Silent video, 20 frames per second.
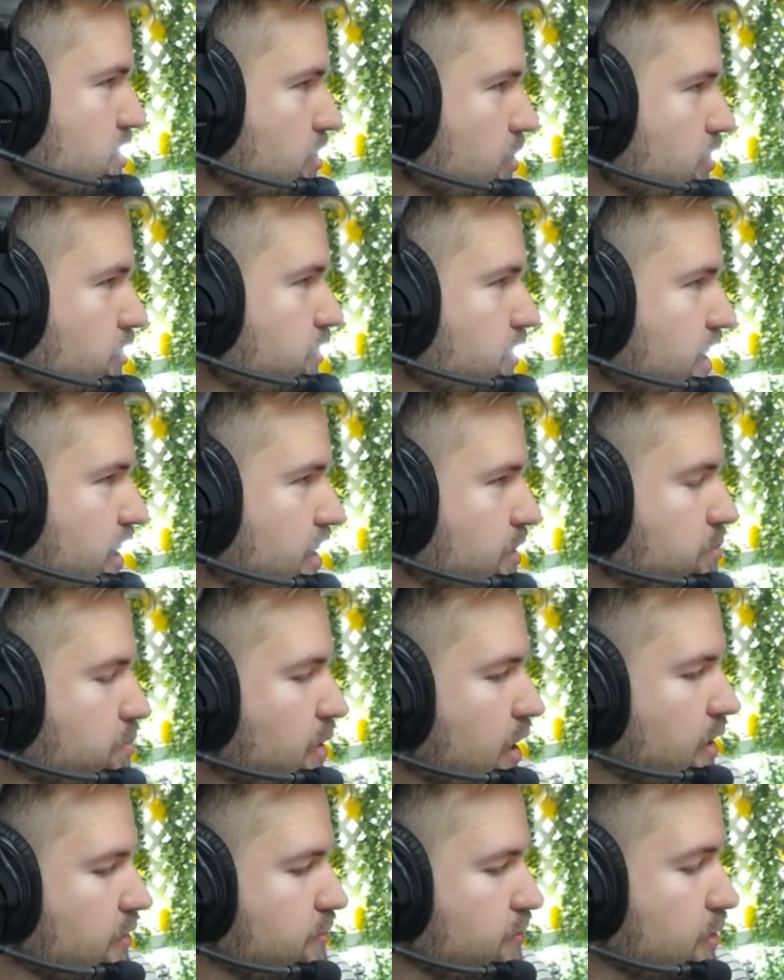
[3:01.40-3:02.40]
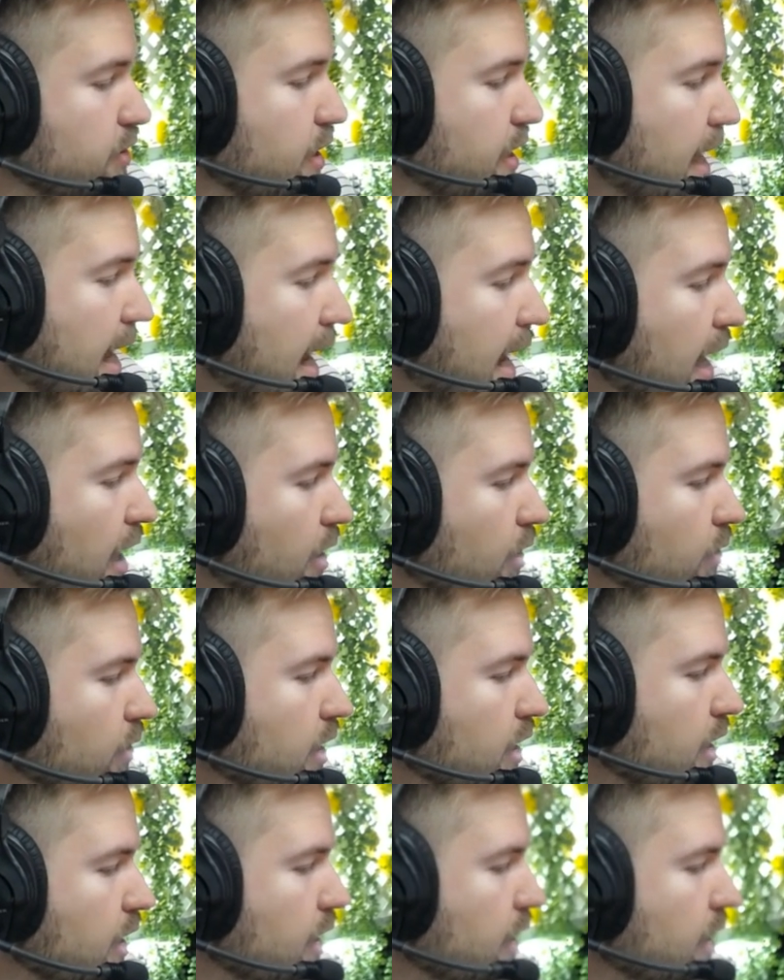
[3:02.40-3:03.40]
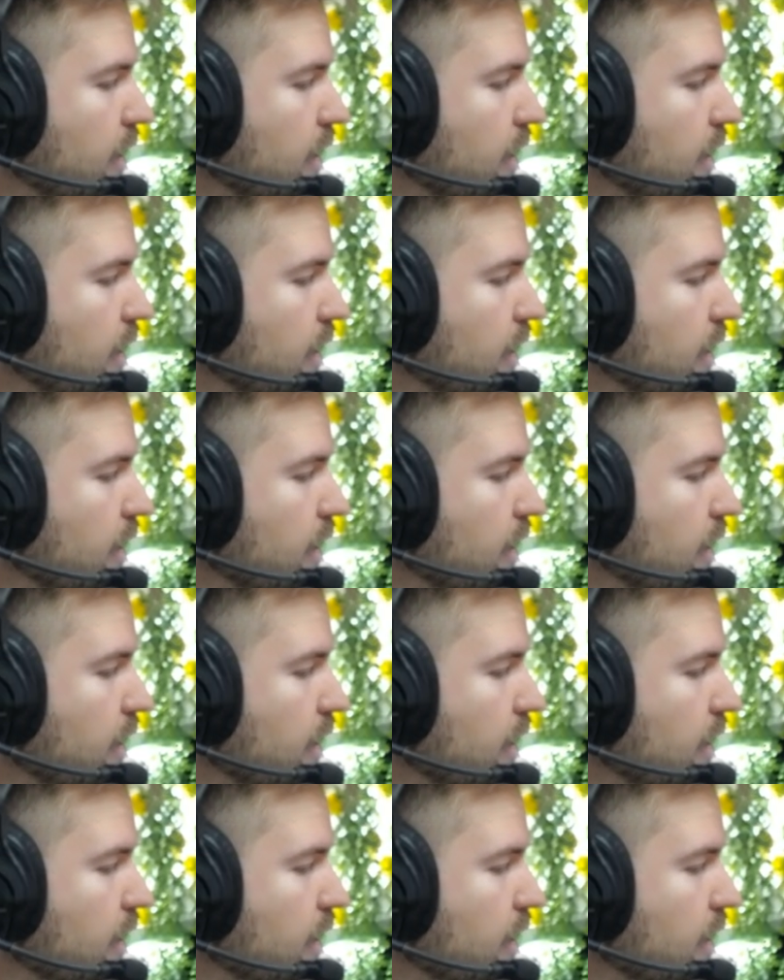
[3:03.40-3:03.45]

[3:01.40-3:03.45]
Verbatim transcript: this whole thing. But for now,